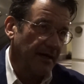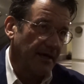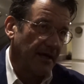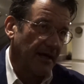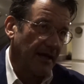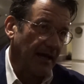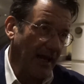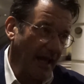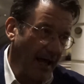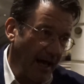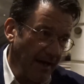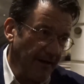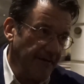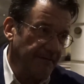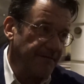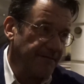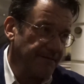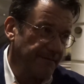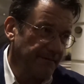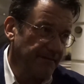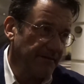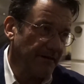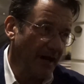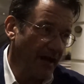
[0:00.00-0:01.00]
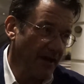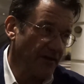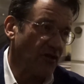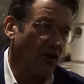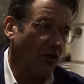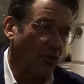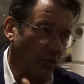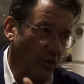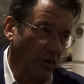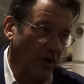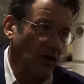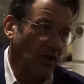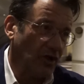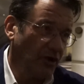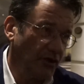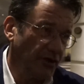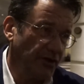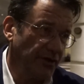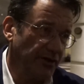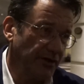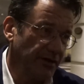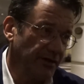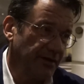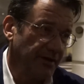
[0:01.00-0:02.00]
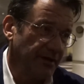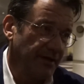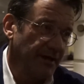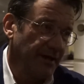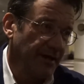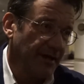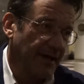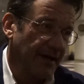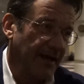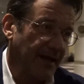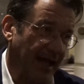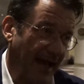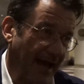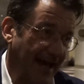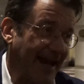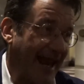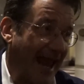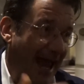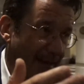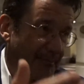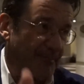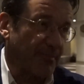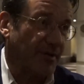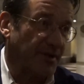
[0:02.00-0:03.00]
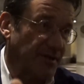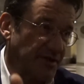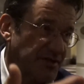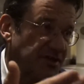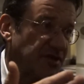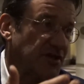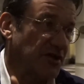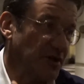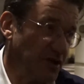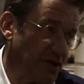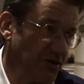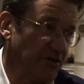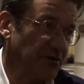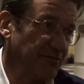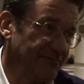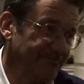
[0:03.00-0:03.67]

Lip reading: life and the world can happen to you,